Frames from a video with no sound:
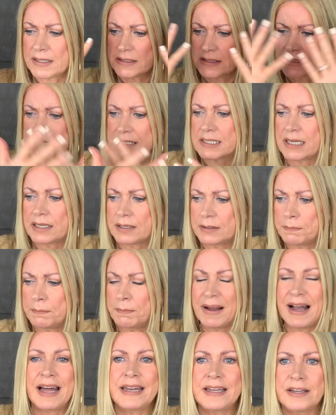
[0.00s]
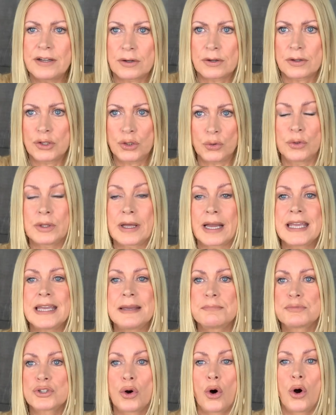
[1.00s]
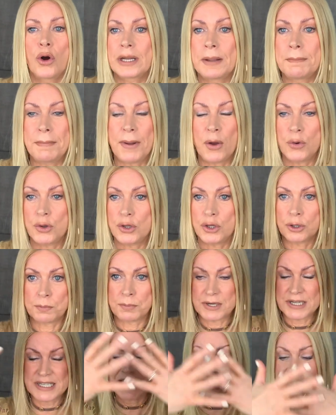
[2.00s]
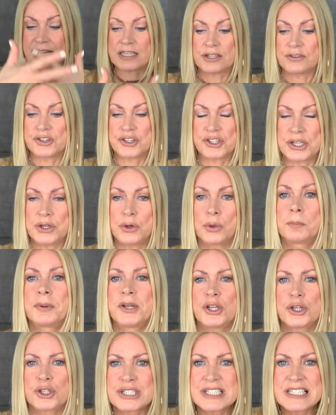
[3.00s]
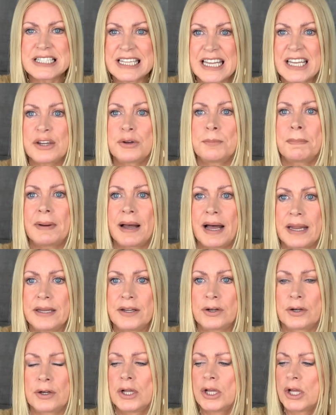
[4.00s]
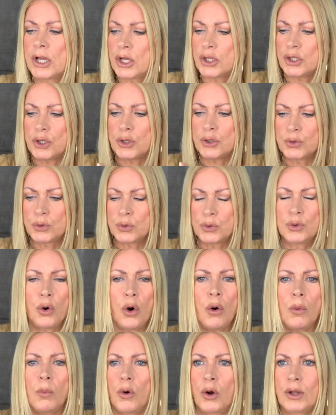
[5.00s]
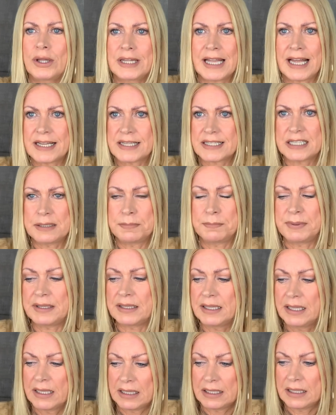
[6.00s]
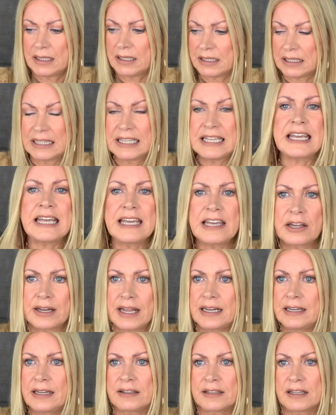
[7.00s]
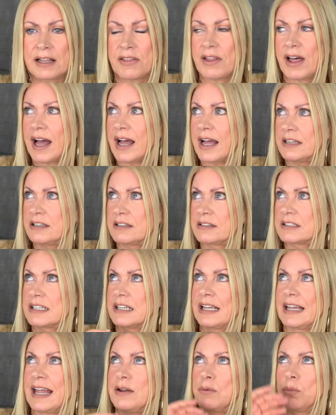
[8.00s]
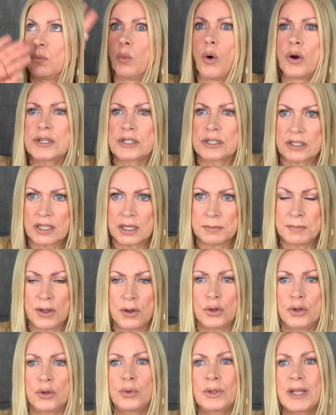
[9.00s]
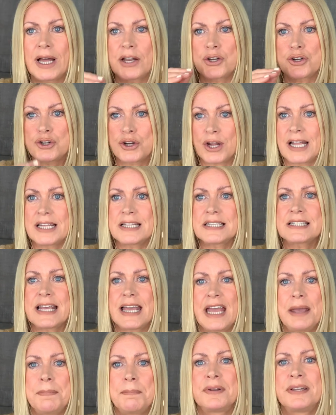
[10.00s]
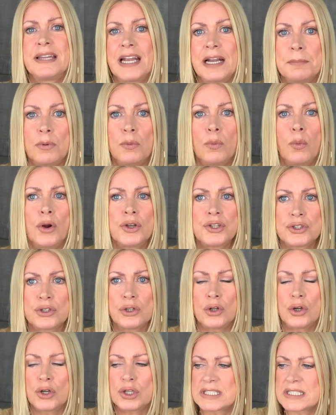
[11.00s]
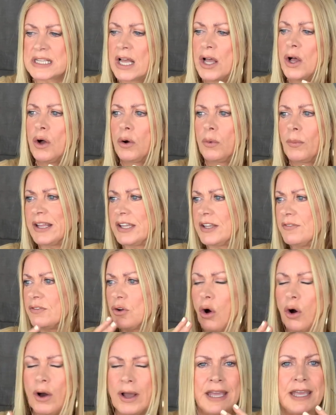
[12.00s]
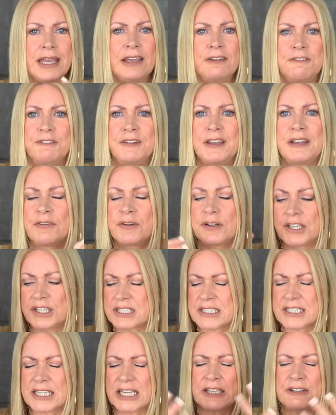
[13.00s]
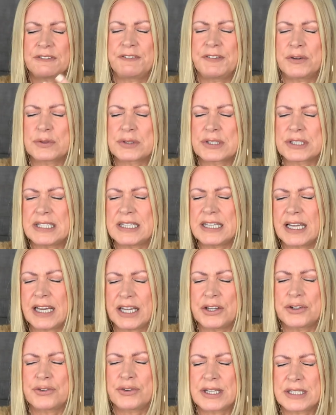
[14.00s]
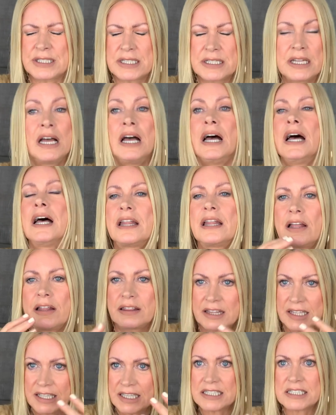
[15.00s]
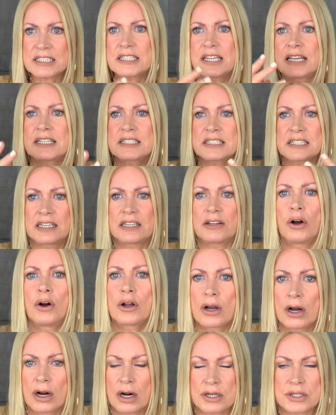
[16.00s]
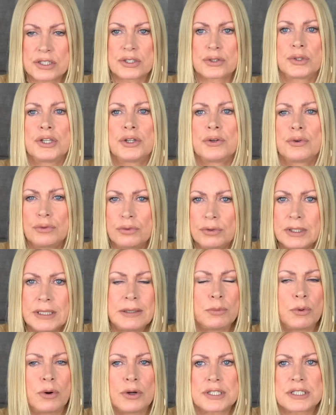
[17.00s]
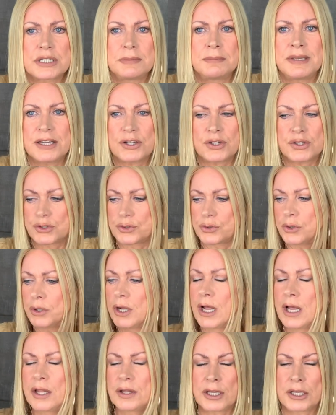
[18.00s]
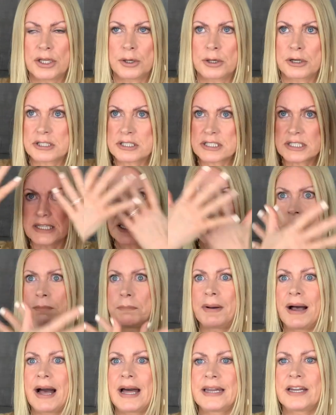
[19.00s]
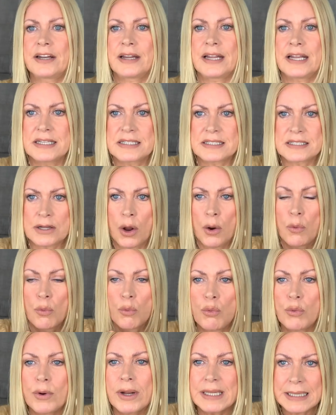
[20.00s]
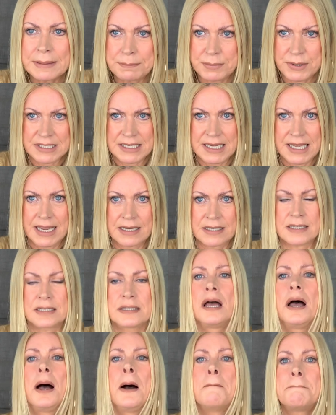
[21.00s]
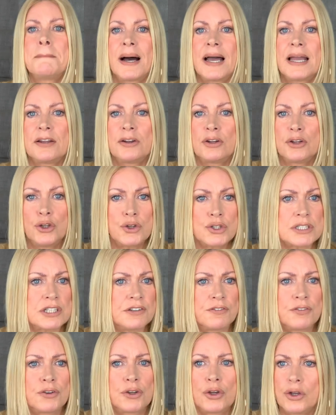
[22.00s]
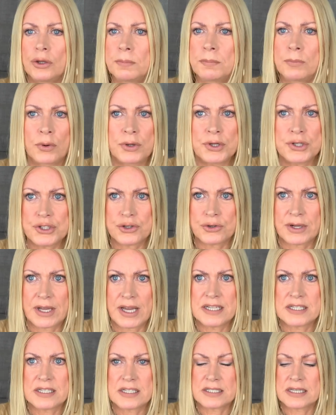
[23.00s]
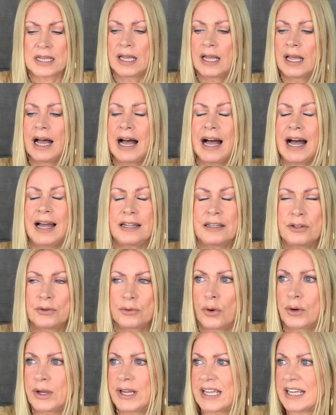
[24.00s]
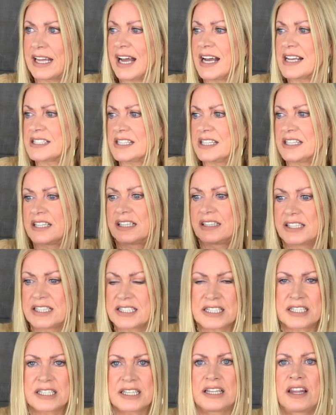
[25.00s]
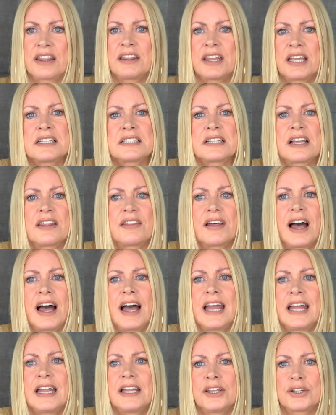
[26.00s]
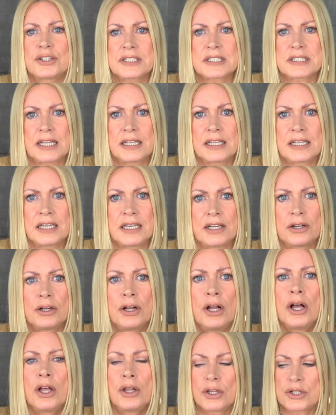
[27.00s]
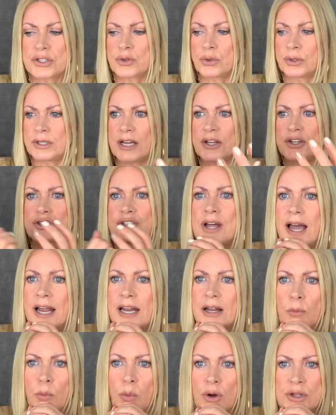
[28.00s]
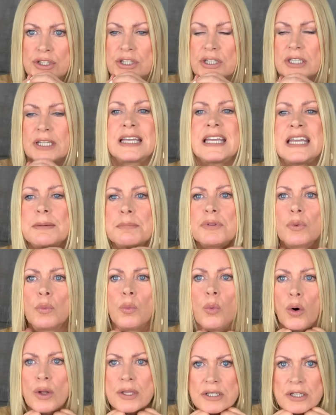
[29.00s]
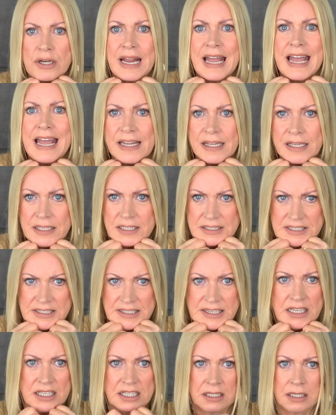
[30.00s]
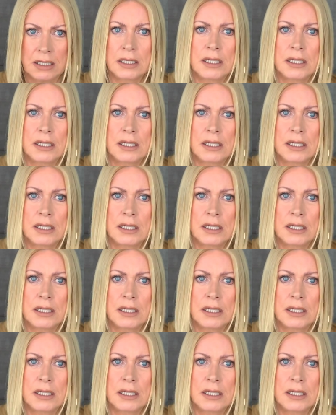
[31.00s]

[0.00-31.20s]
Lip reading: skin barrier, you know, that I keep talking about your protective shield, but your skin barrier, you do not want that to be leaky or anything like that and letting water come out, you know, that transepidermal water loss. When you've got hay fever and your skin feels dehydrated, these things can occur. So you really want to make sure that your skin barrier is really protected by use of good moisturizers, hyaluronic acid, glycerin, things like that in your skincare that's going to attract water and keep the water in your skin.